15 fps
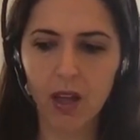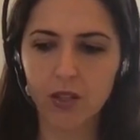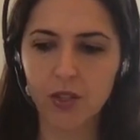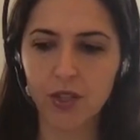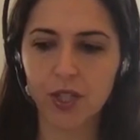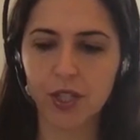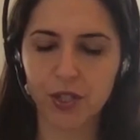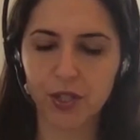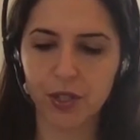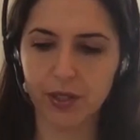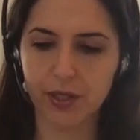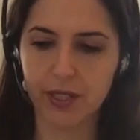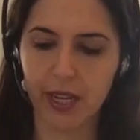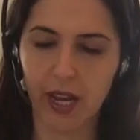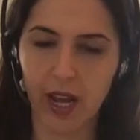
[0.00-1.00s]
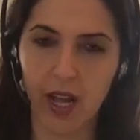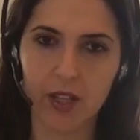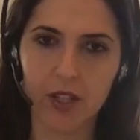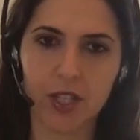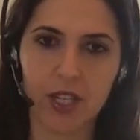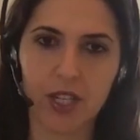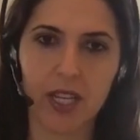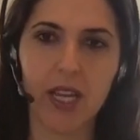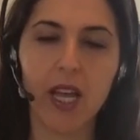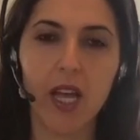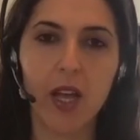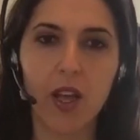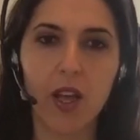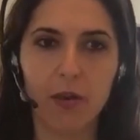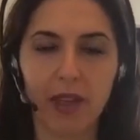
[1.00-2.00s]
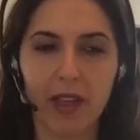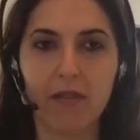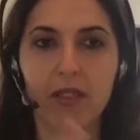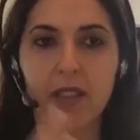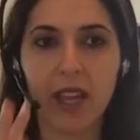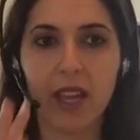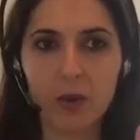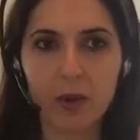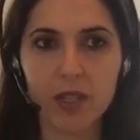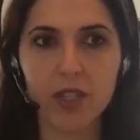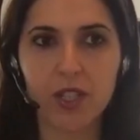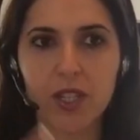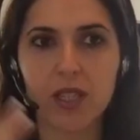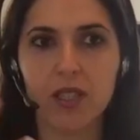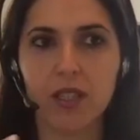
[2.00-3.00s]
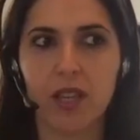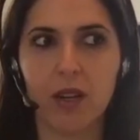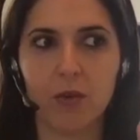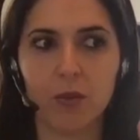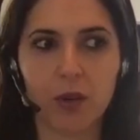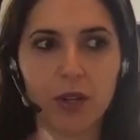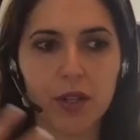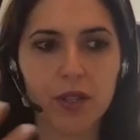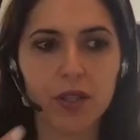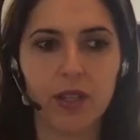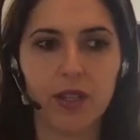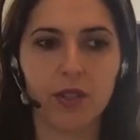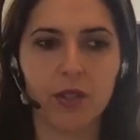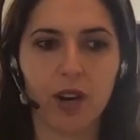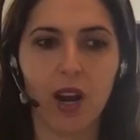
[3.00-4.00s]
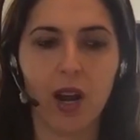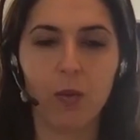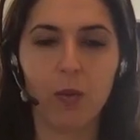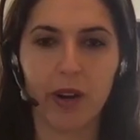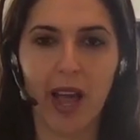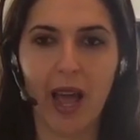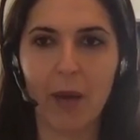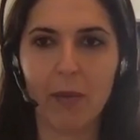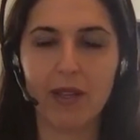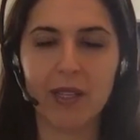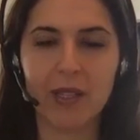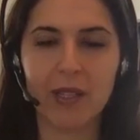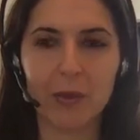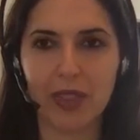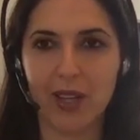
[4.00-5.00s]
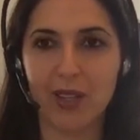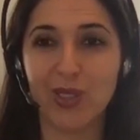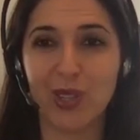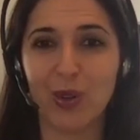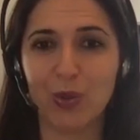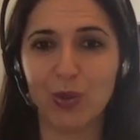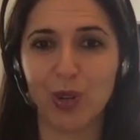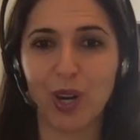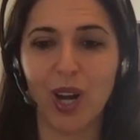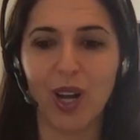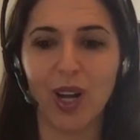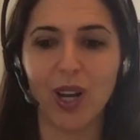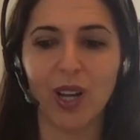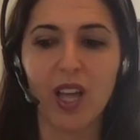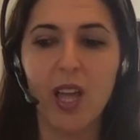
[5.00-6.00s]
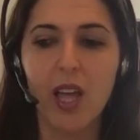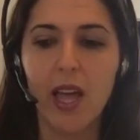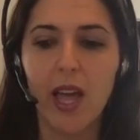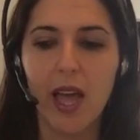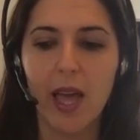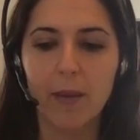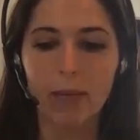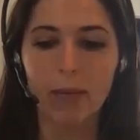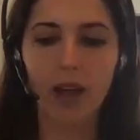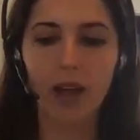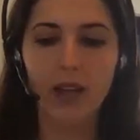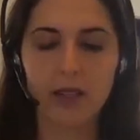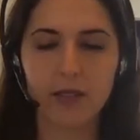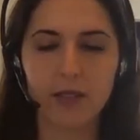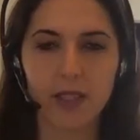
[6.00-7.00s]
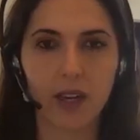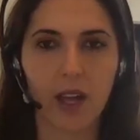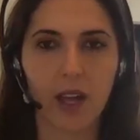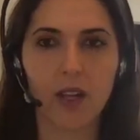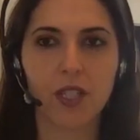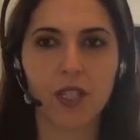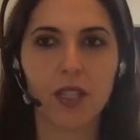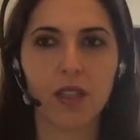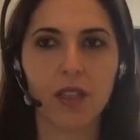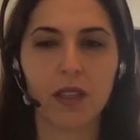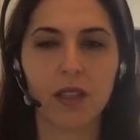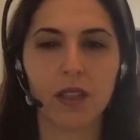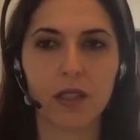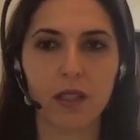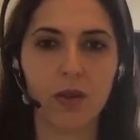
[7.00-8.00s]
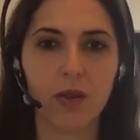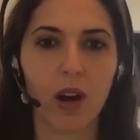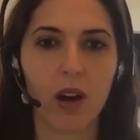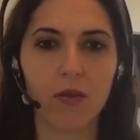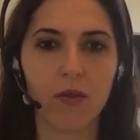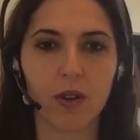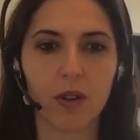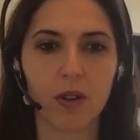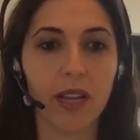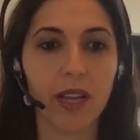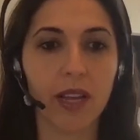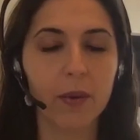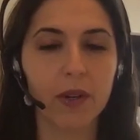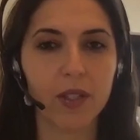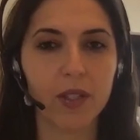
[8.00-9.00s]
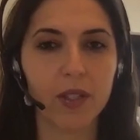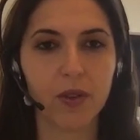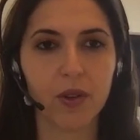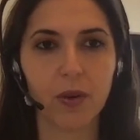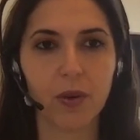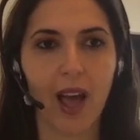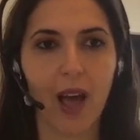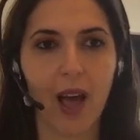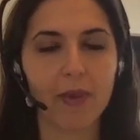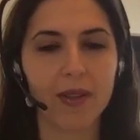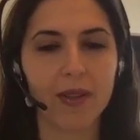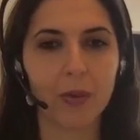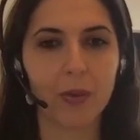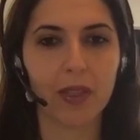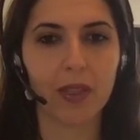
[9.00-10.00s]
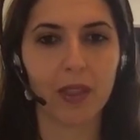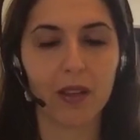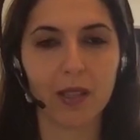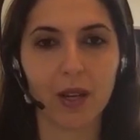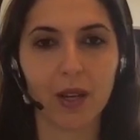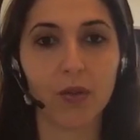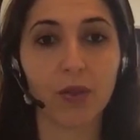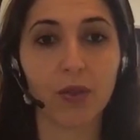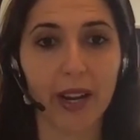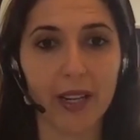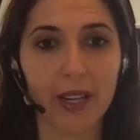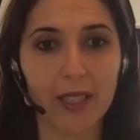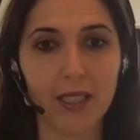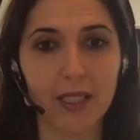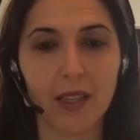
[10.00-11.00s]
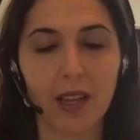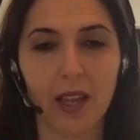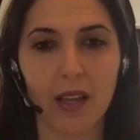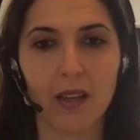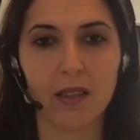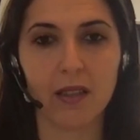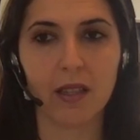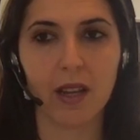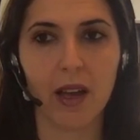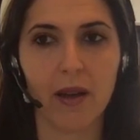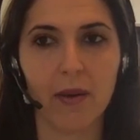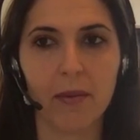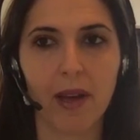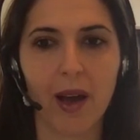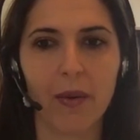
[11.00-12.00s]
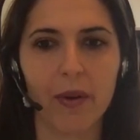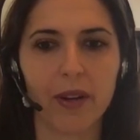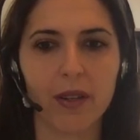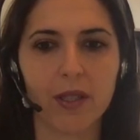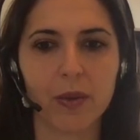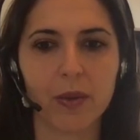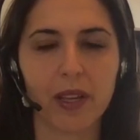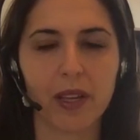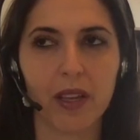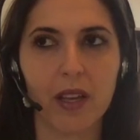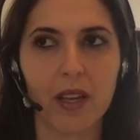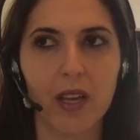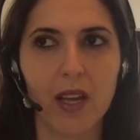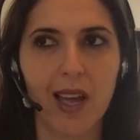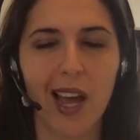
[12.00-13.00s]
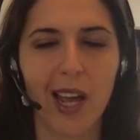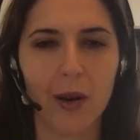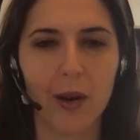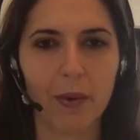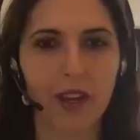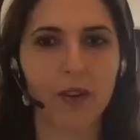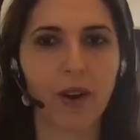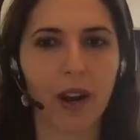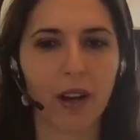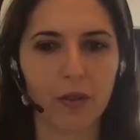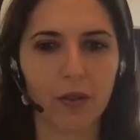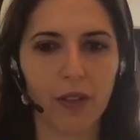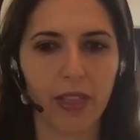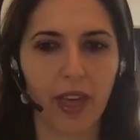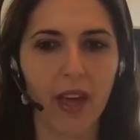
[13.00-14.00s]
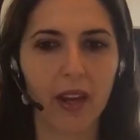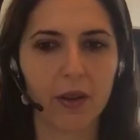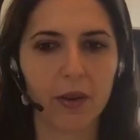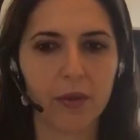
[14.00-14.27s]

traditional psychology, we have languages and words to describe what happens when things go wrong. And positive psychology looks to offer language for what happens when things go right, and how do we correct for that?